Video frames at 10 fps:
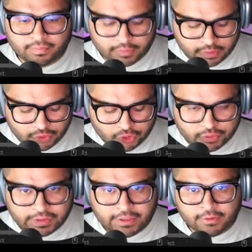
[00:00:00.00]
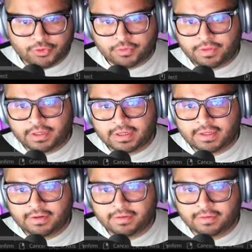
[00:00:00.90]
Control C, Control V
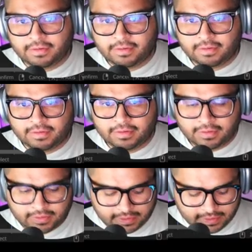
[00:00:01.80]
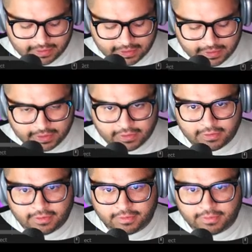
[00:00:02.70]
again, and then
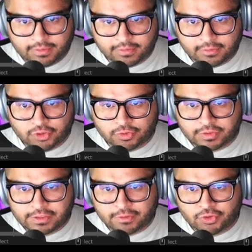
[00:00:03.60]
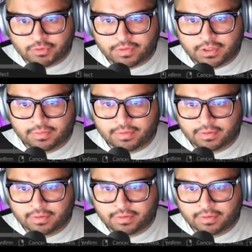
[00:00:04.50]
another one, Control C, Control V.